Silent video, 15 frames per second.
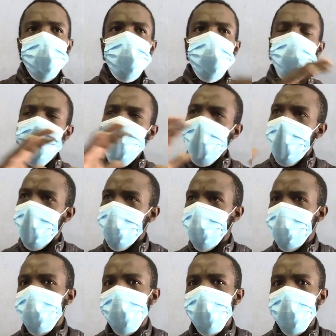new era
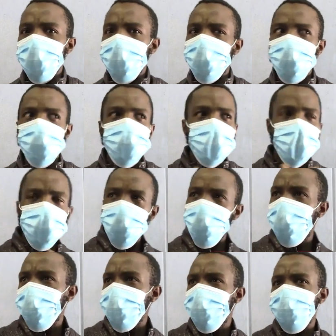yatirine is of
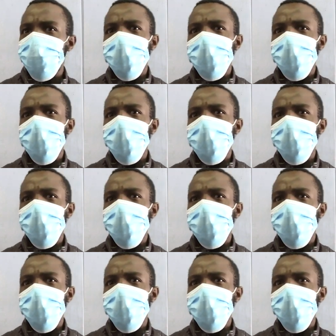technology you